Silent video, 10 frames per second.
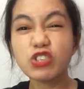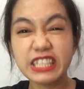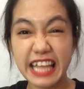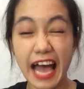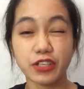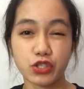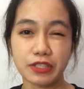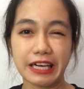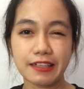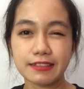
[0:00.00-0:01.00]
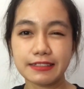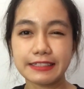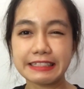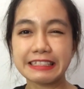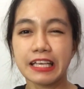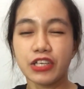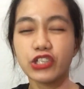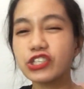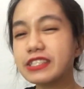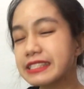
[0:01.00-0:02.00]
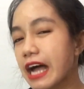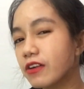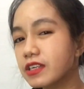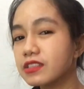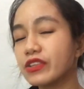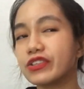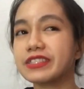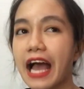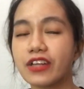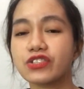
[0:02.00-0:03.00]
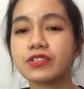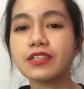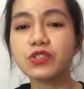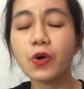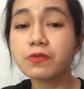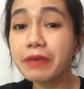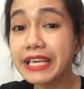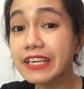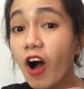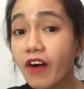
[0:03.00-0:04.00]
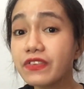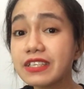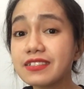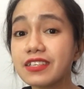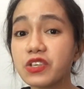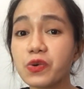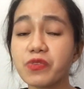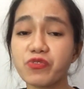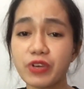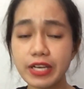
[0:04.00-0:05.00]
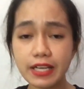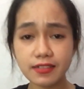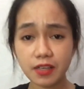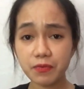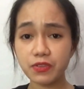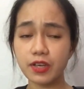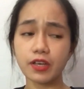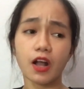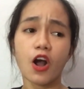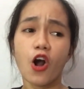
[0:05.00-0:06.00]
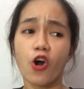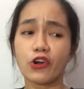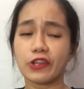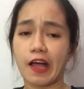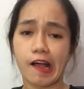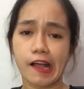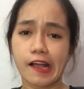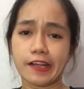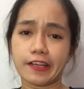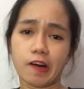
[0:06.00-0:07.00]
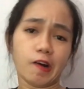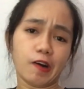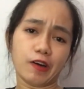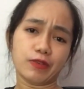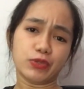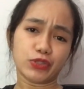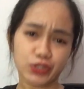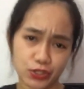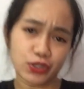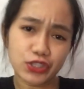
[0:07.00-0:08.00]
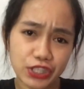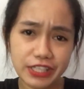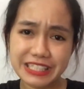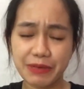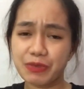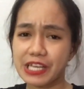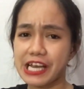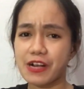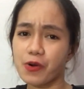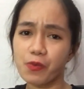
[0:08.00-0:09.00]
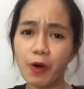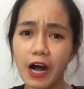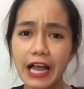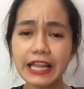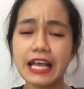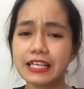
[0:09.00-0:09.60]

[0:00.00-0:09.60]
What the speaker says: natural. You should sound and look natural. Don't make it obvious that you are reading something or like you're searching something or what.